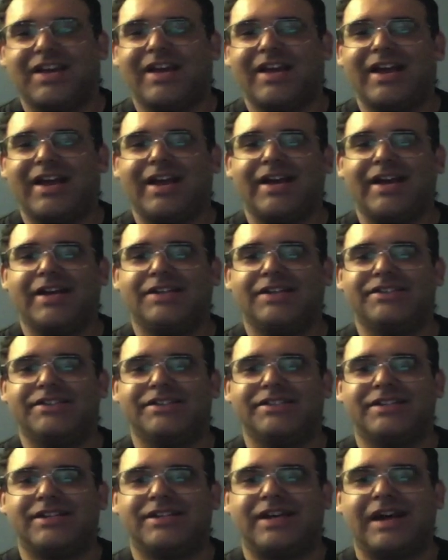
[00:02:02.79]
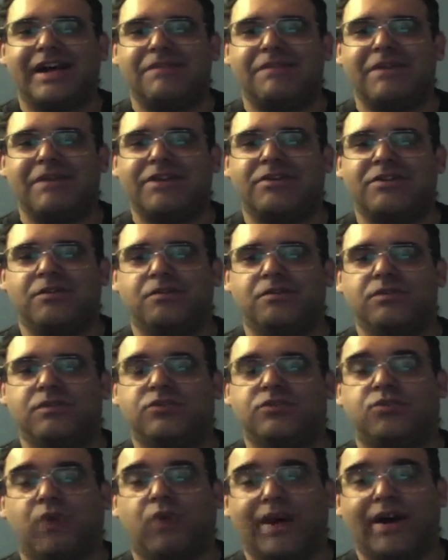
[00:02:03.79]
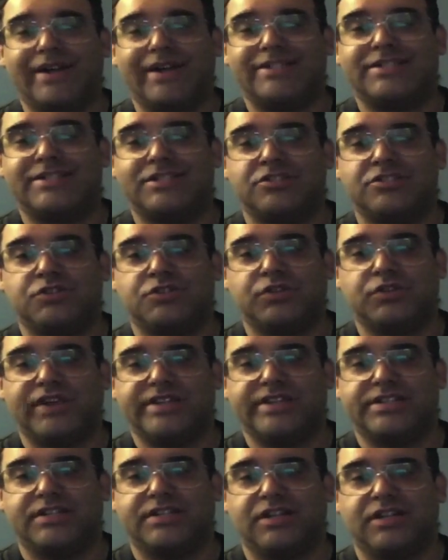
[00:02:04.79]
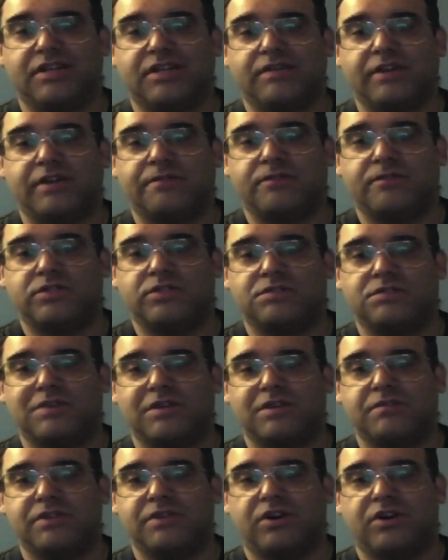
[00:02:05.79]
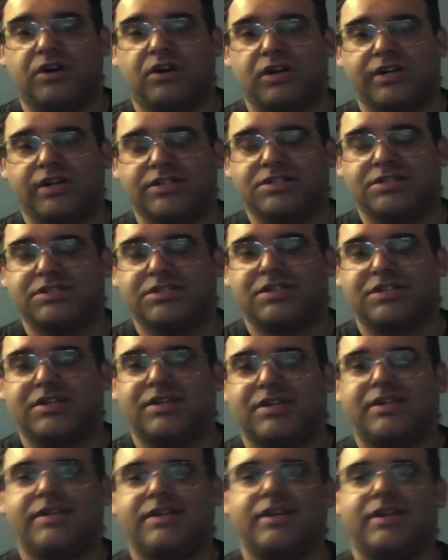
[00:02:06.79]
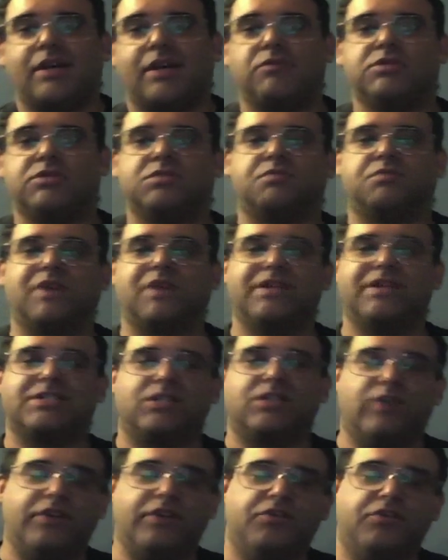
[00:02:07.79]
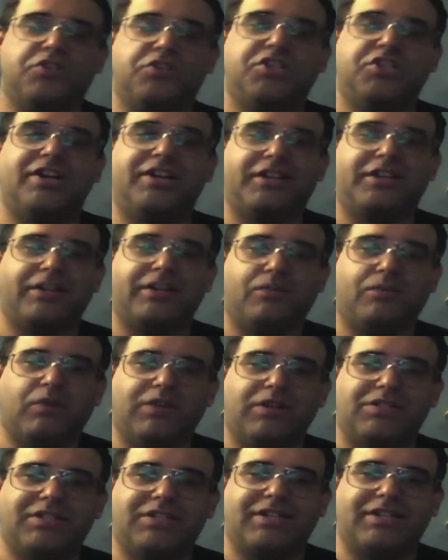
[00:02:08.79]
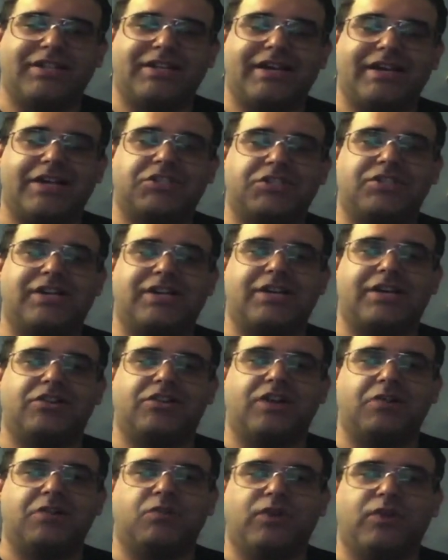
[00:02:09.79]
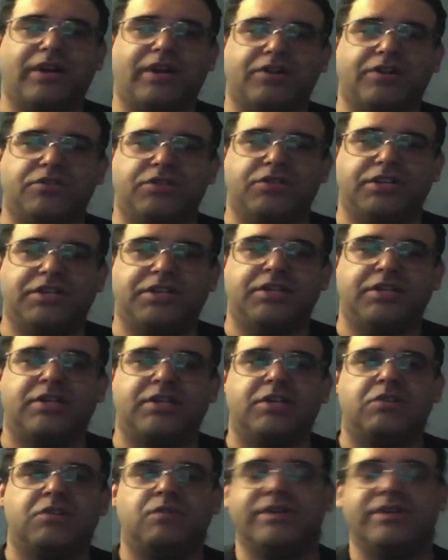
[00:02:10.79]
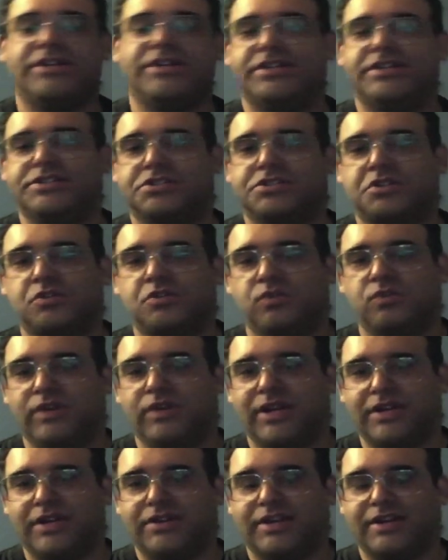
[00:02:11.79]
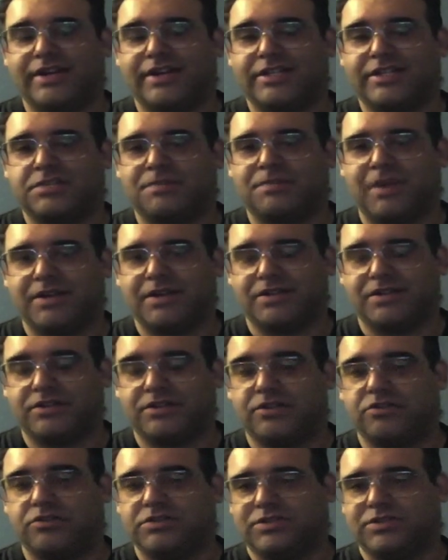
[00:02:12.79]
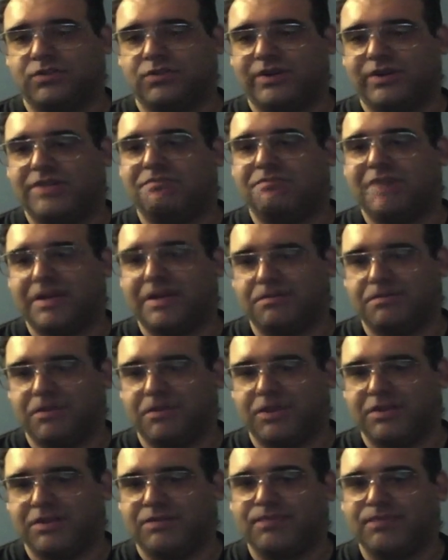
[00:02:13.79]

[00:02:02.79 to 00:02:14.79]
And I met him twice in 2011. I first met him in August. I was surprised how energetic he was, that he actually had a lot more energy when he did his Q&A than I expected, and also when he met me.